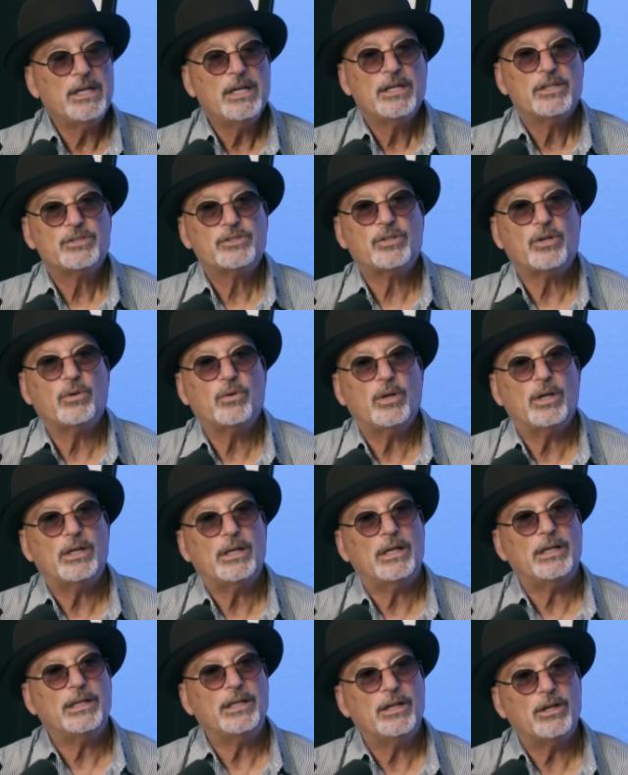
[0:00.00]
Yeah. So,
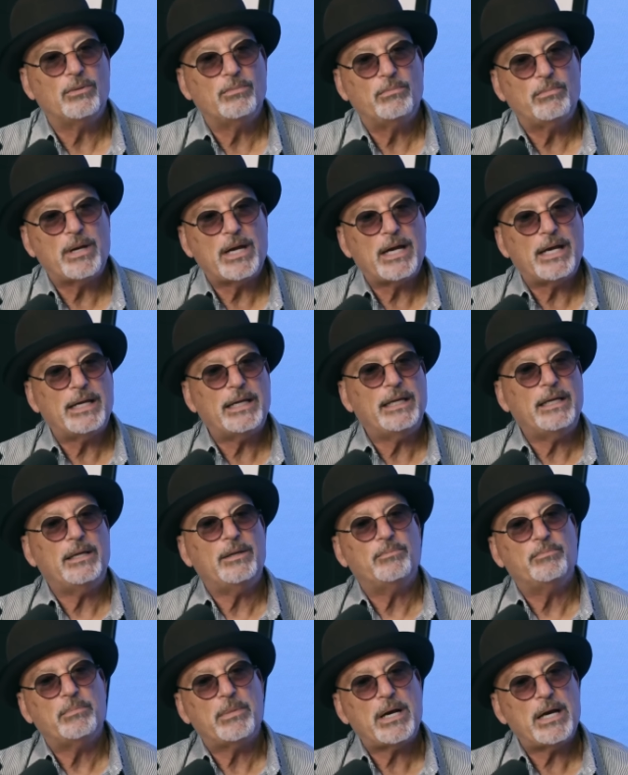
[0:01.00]
uh, you know, my,
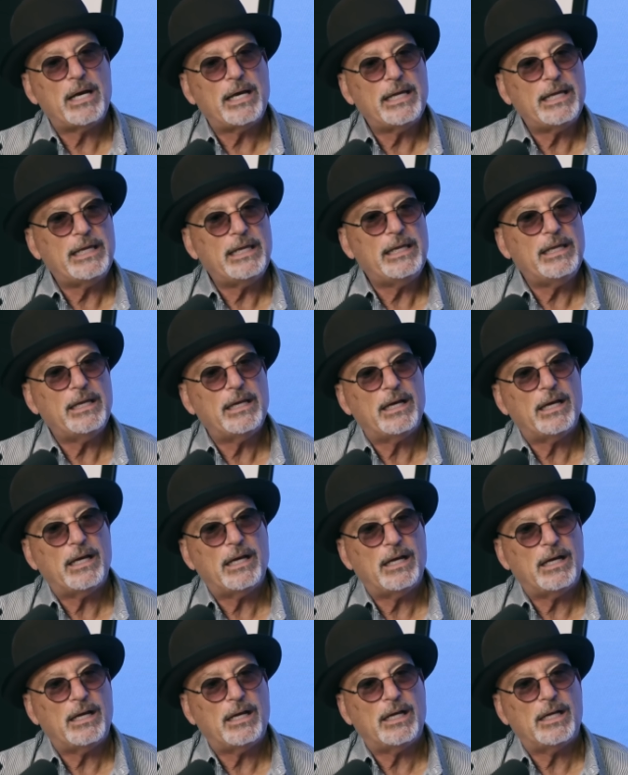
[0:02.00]
my
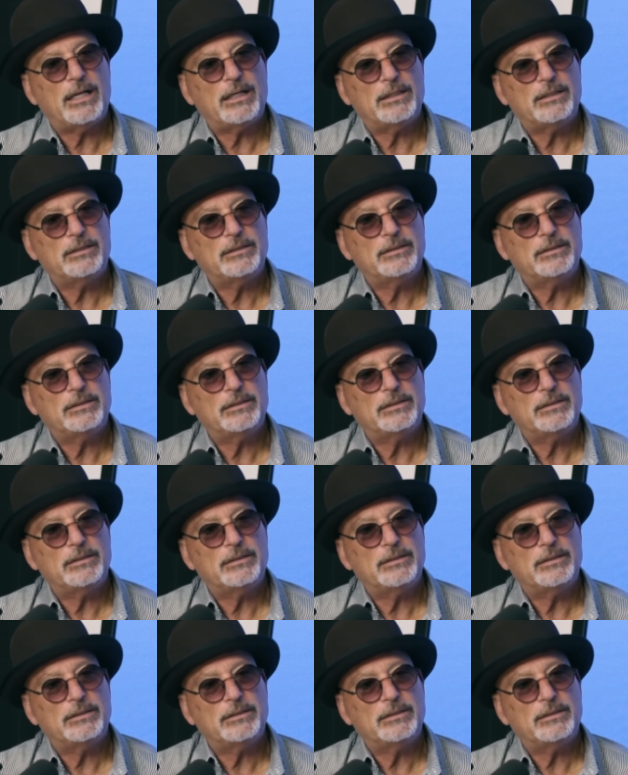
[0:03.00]
uh,